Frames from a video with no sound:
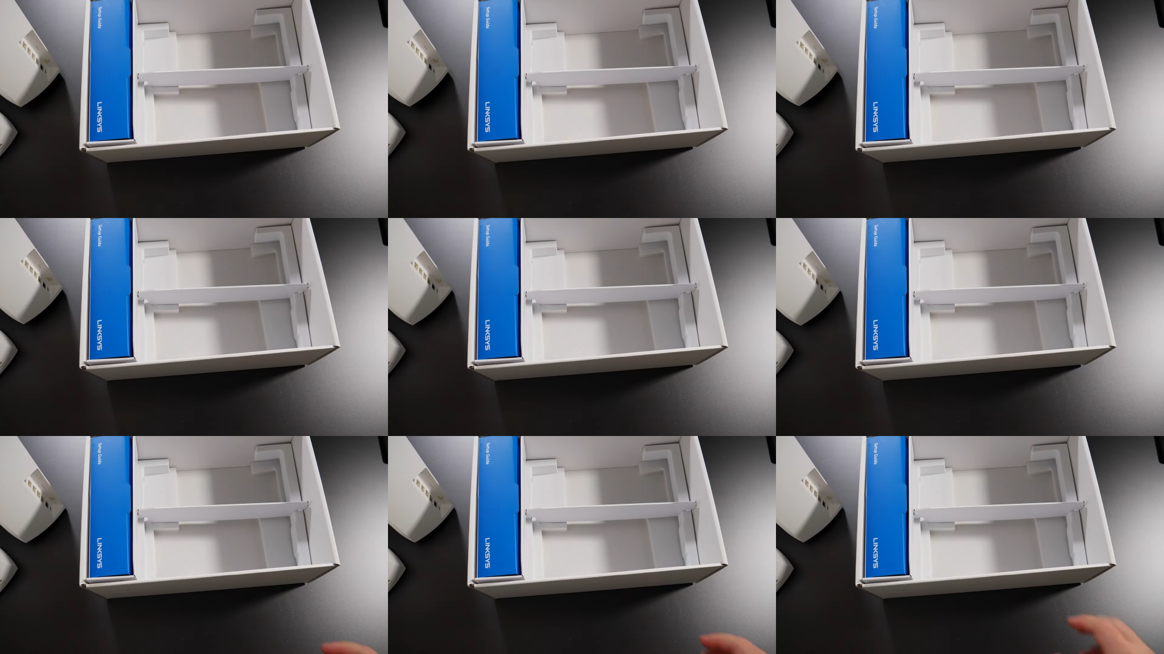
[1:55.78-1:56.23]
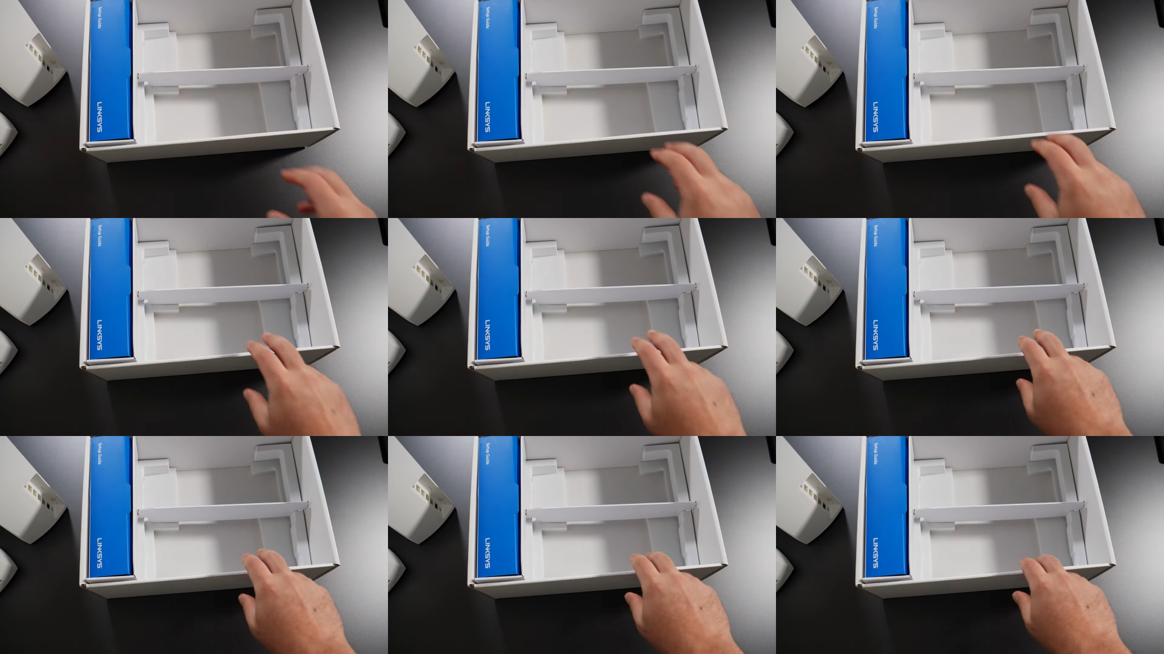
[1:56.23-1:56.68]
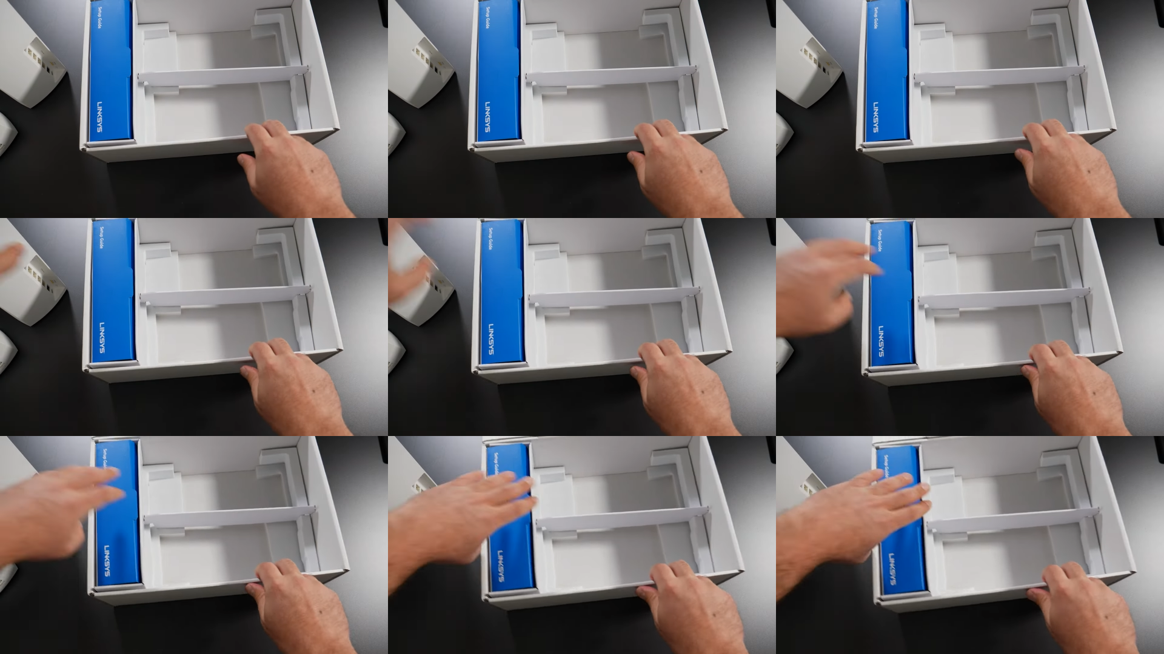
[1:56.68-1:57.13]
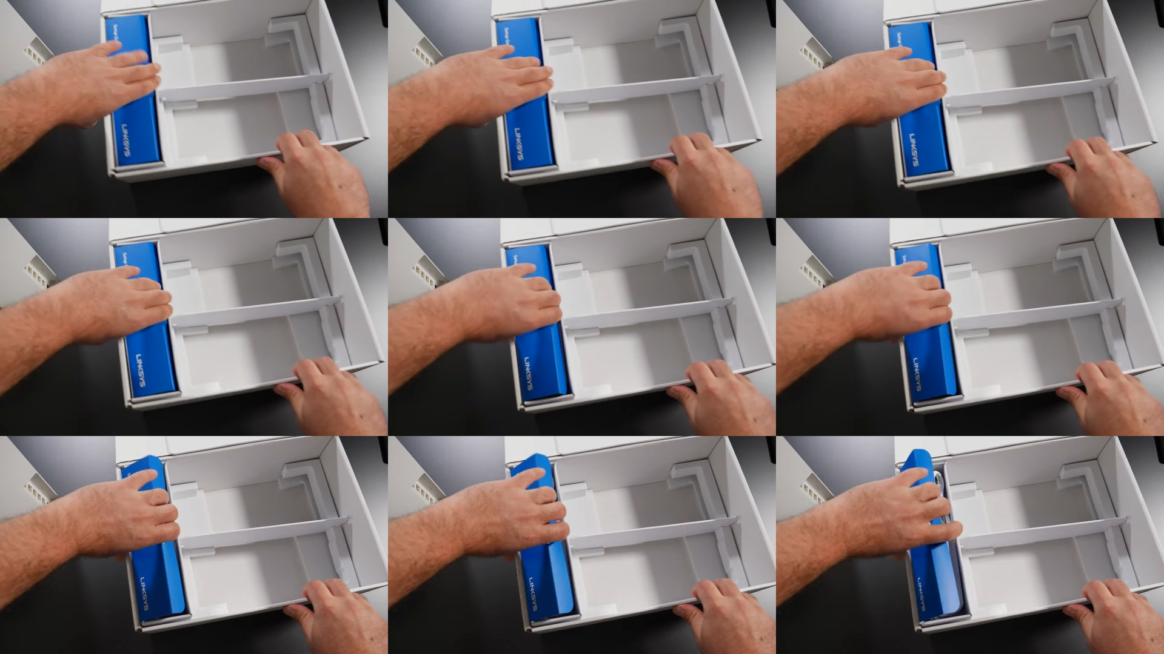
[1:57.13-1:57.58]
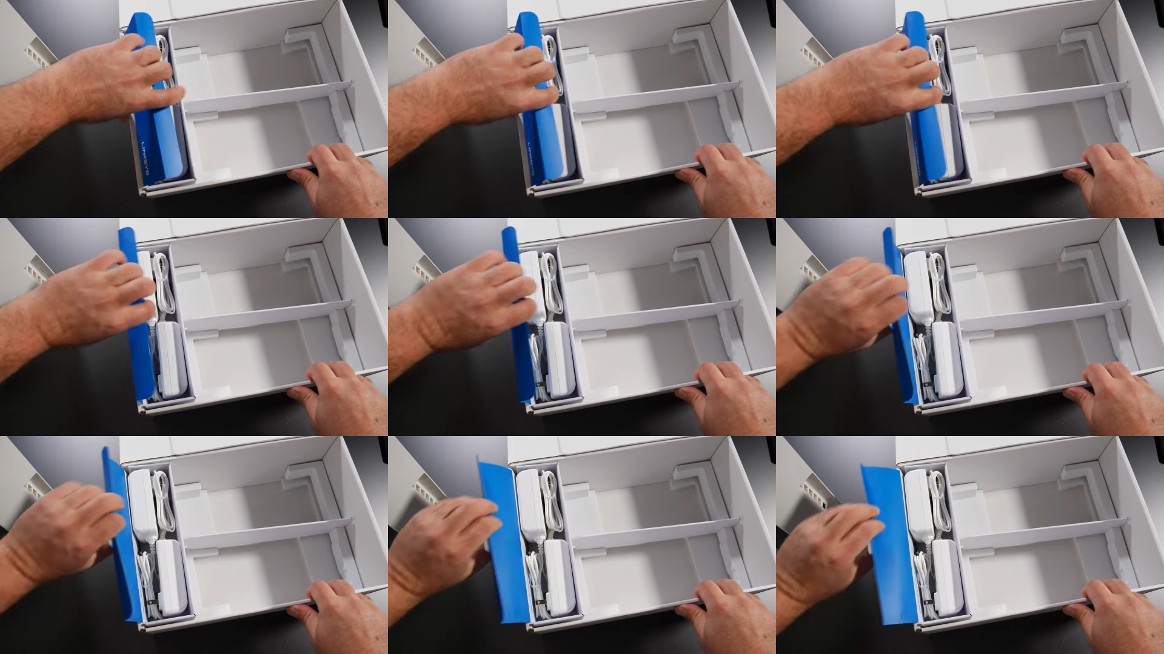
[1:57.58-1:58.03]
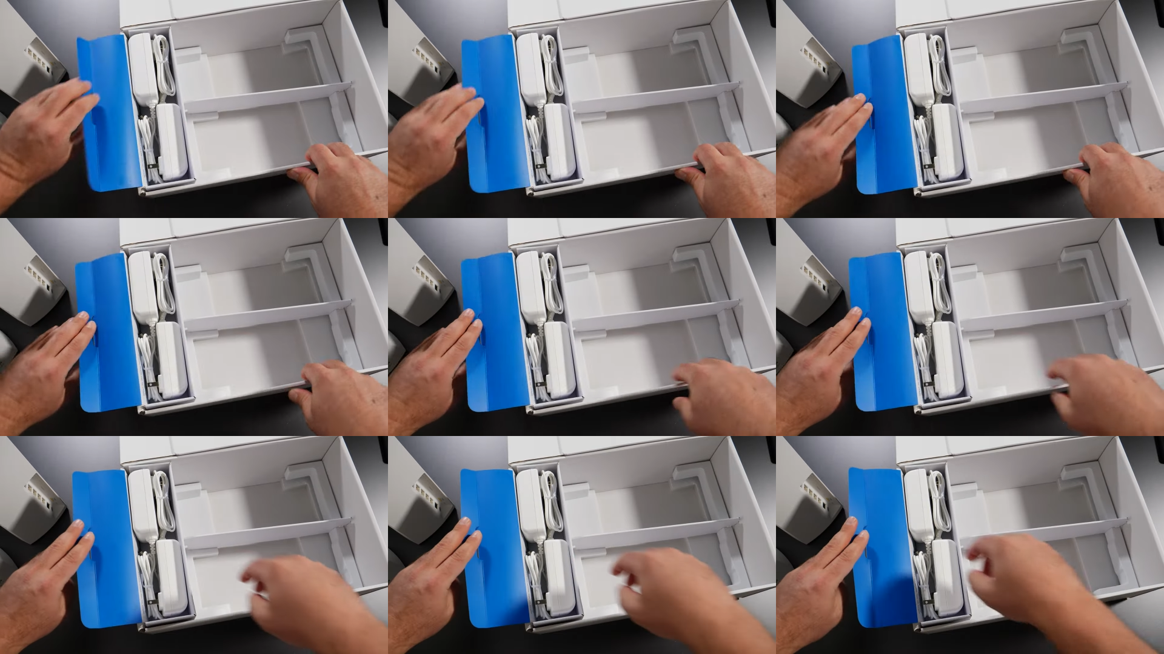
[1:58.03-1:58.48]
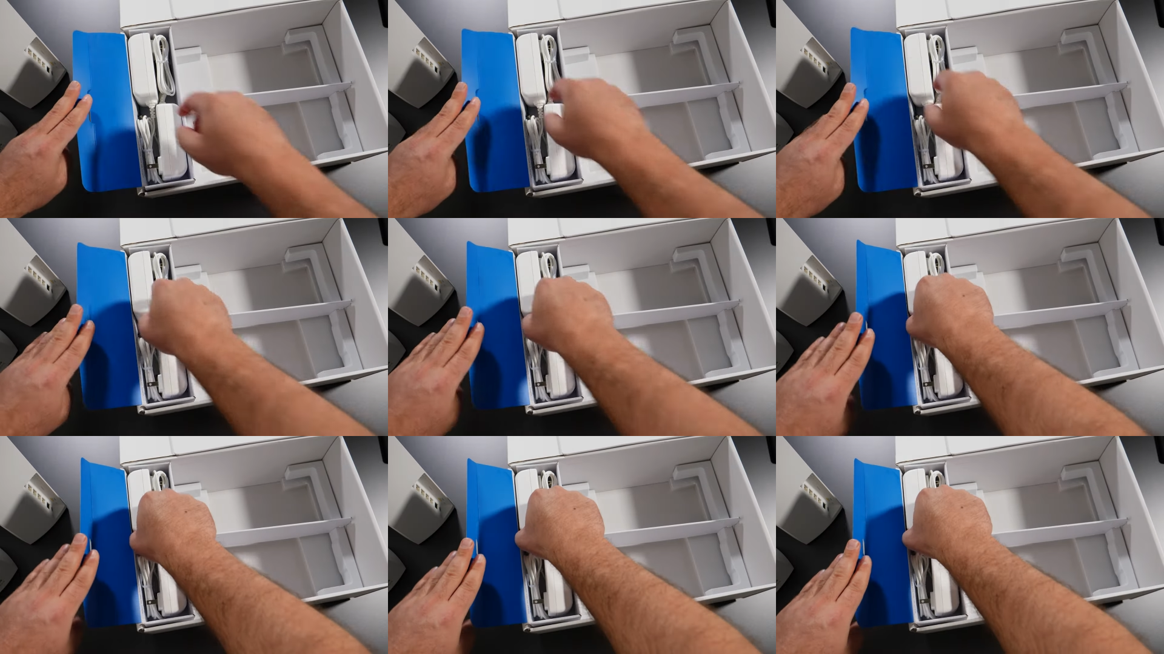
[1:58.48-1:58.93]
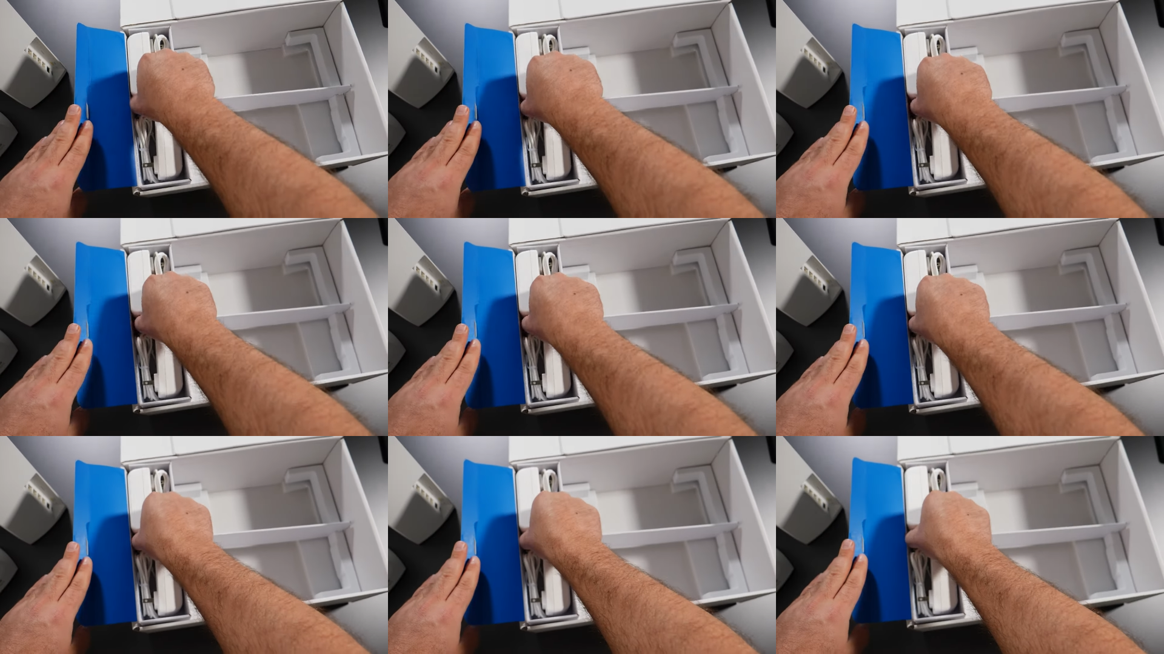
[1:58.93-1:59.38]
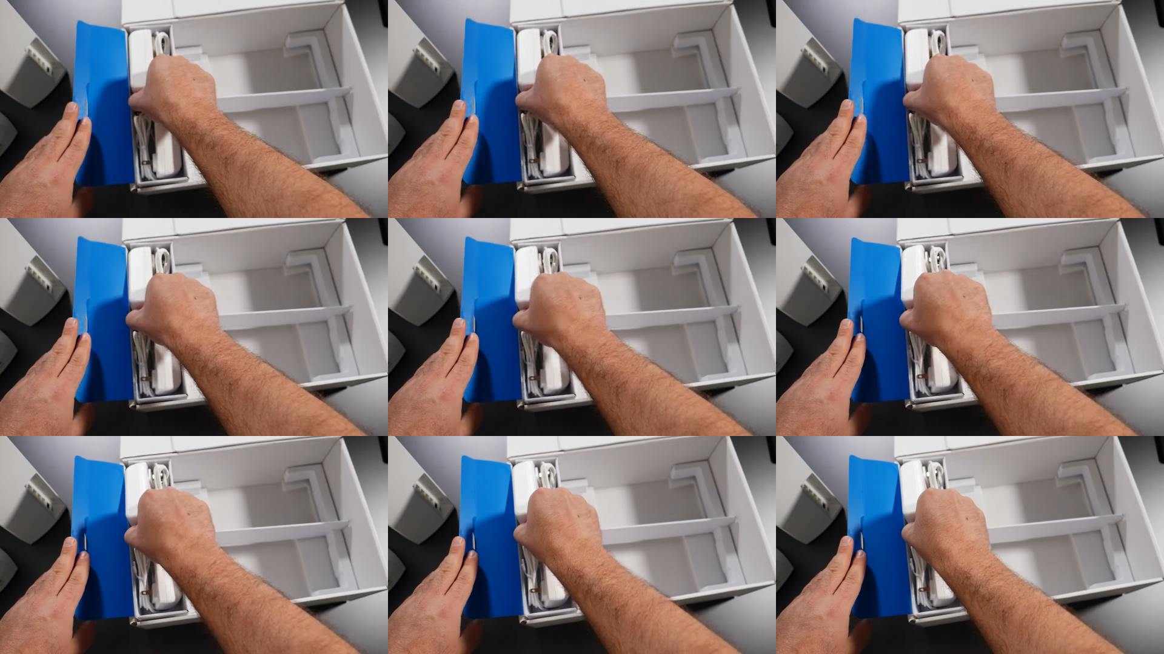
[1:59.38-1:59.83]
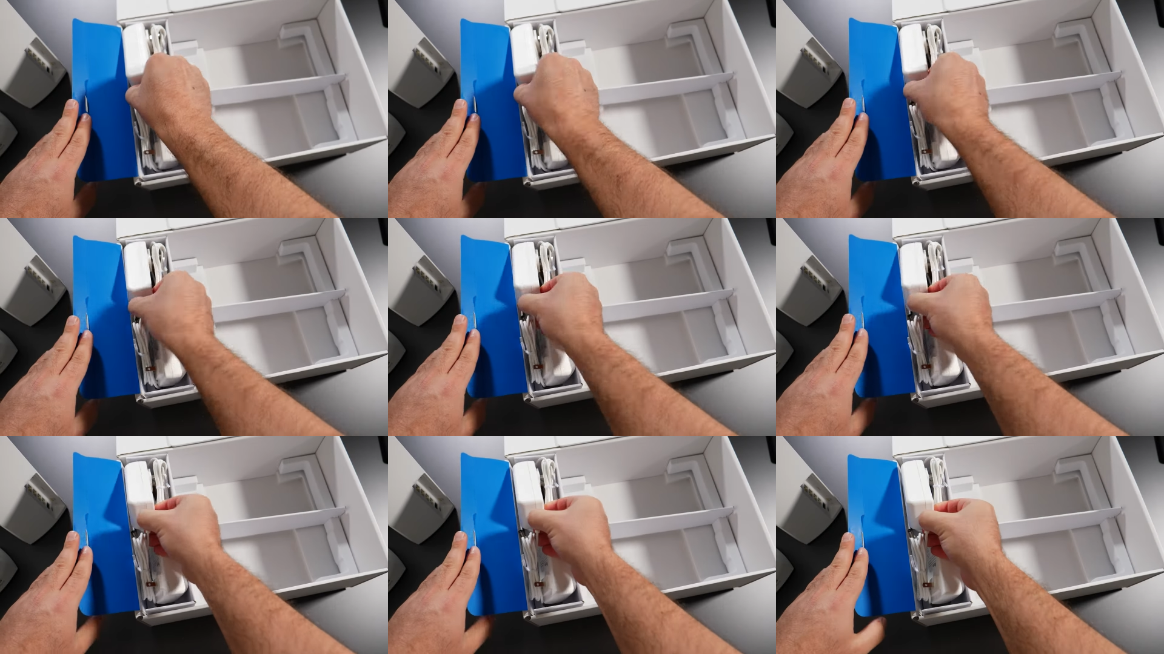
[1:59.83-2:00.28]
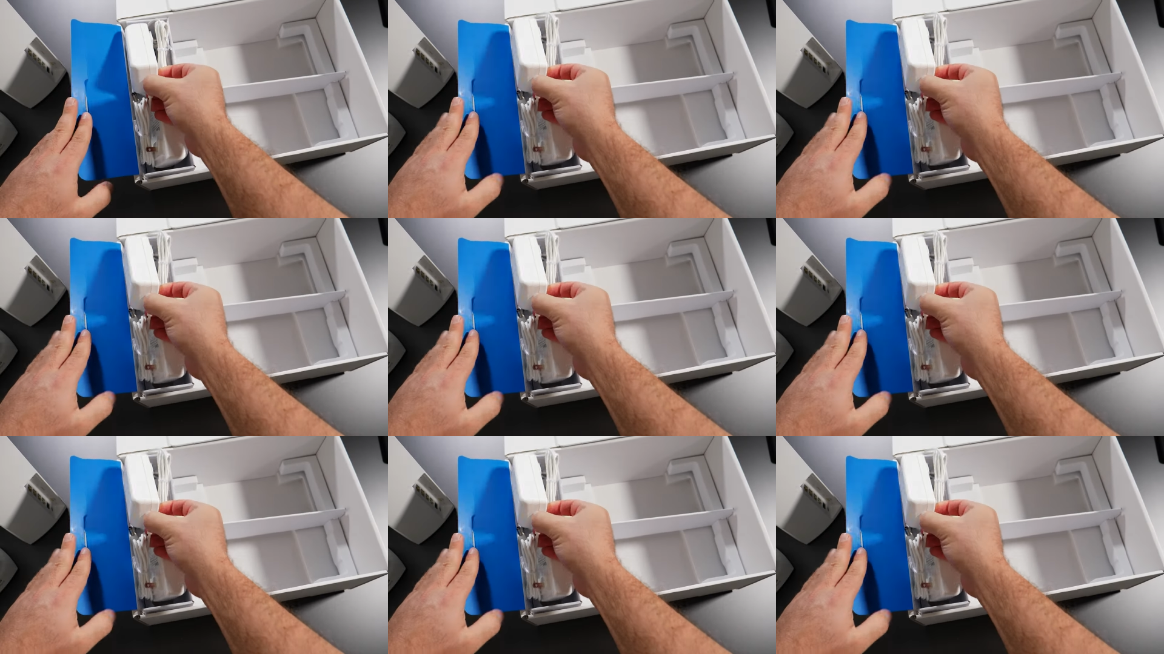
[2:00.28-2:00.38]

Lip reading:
Nobody's mouth can be seen.